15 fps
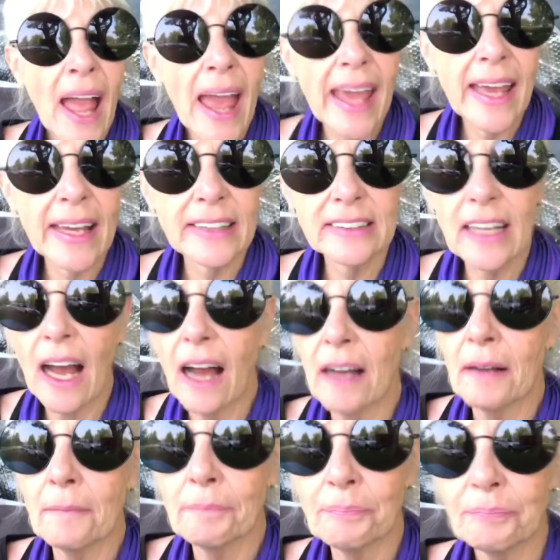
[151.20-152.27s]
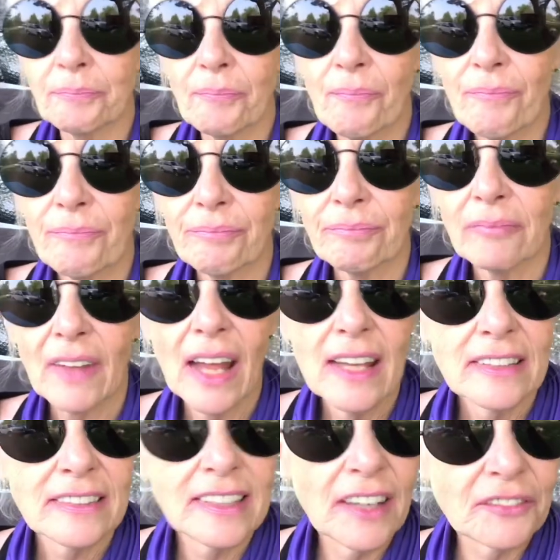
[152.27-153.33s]
and
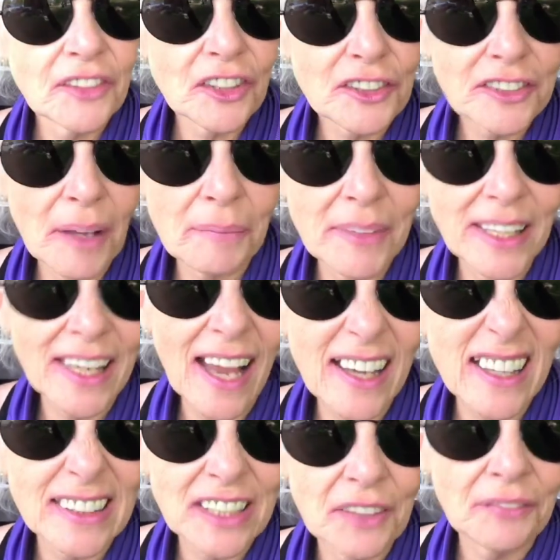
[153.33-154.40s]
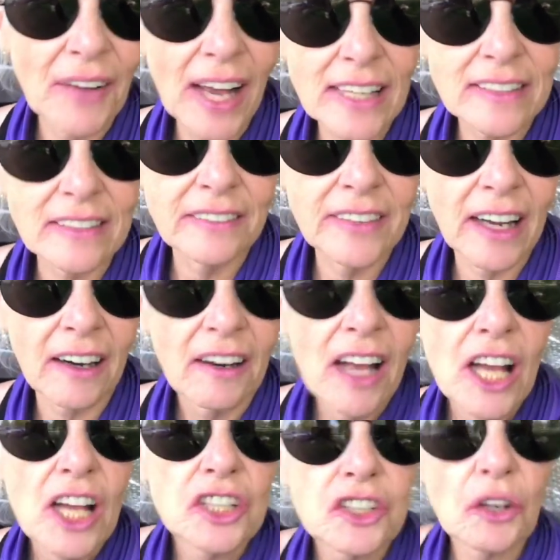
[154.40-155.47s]
see if there's something I can devise in there.
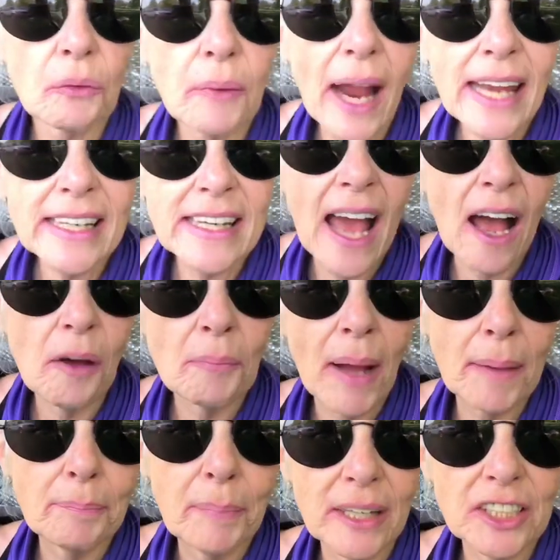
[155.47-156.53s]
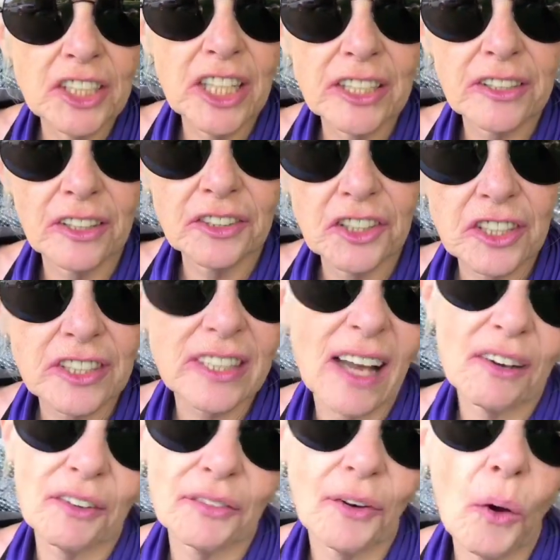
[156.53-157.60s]
So right now my bungees are just
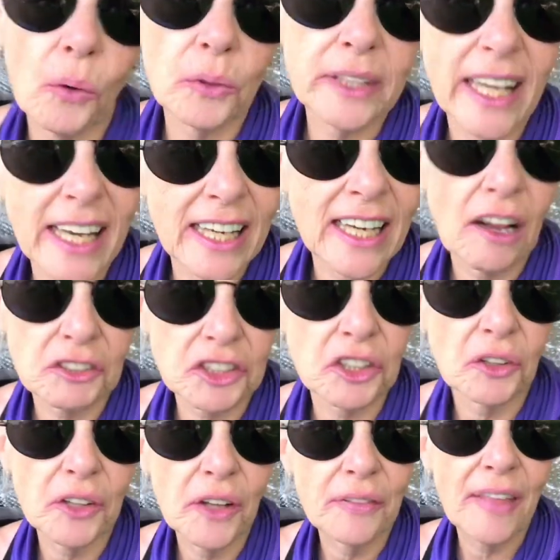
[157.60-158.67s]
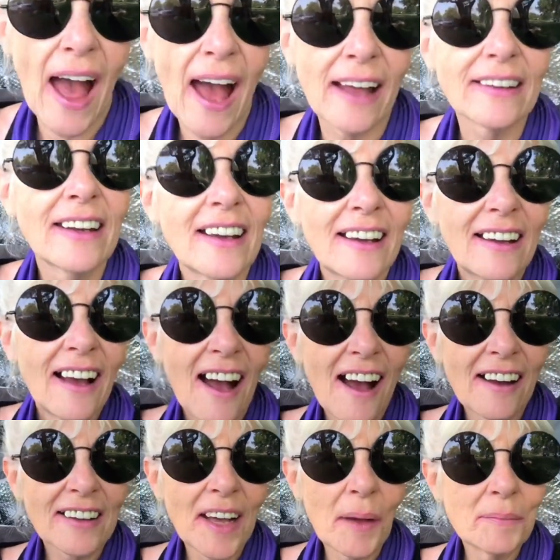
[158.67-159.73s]
out of holding, and I'll show you that
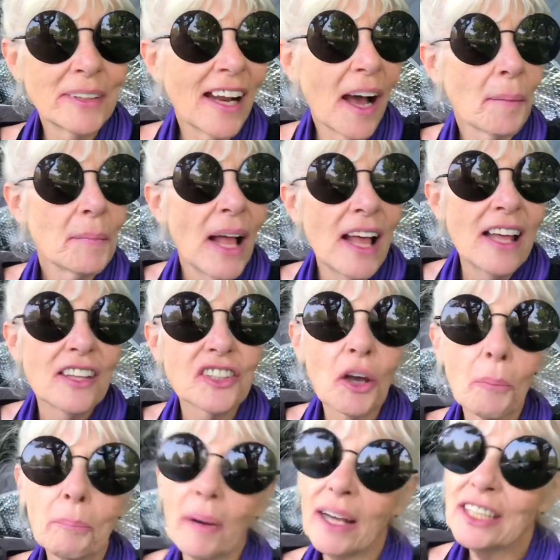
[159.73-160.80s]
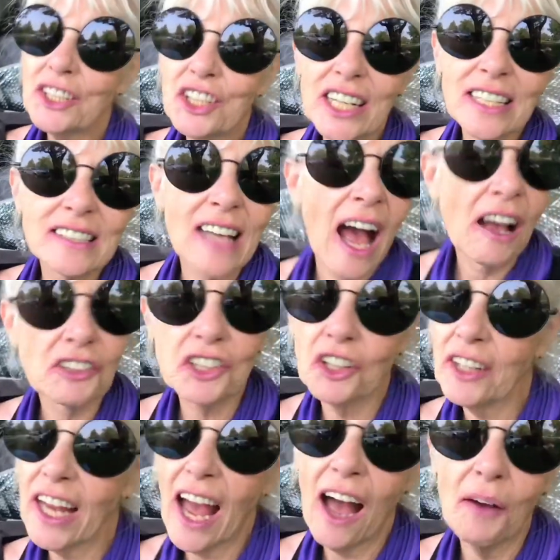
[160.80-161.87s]
coming up. So bungees, I'll show
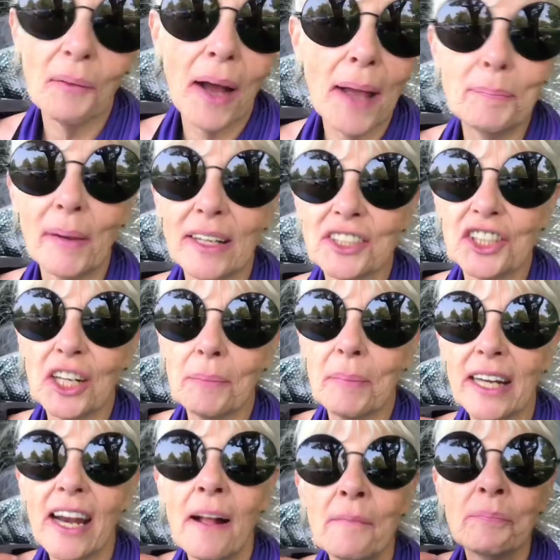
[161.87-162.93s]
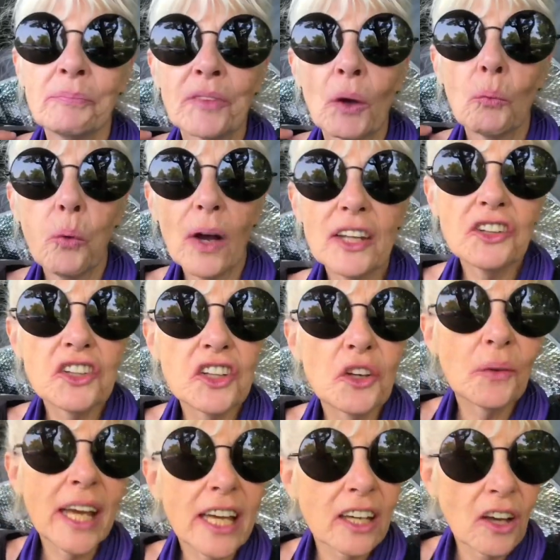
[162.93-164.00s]
you how I bungee, but once you
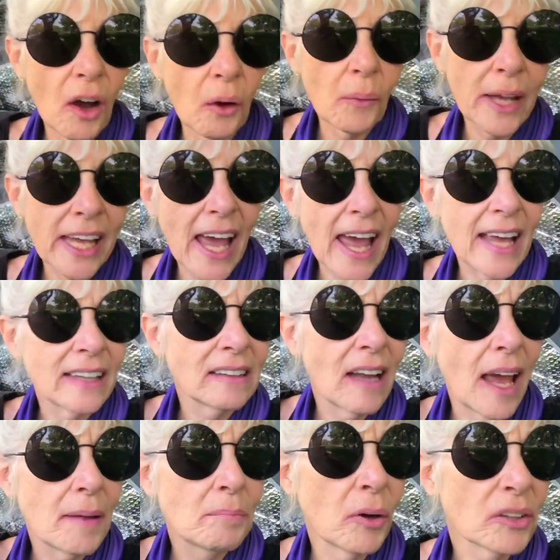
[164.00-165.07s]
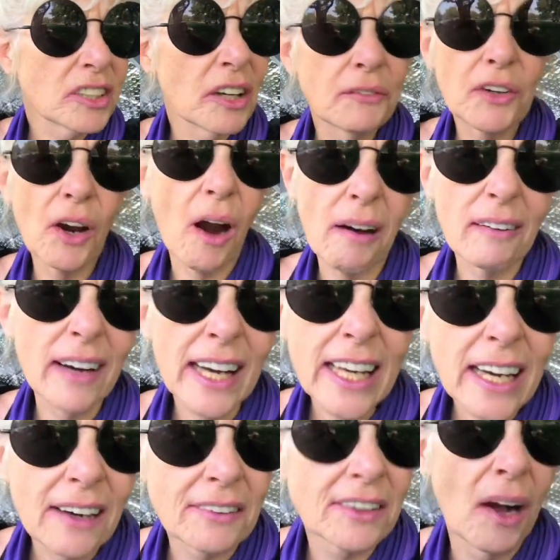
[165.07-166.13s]
get going, and most of you
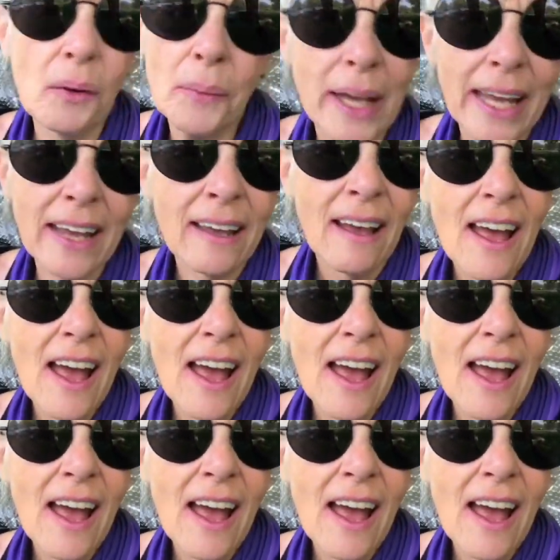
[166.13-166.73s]
already are going,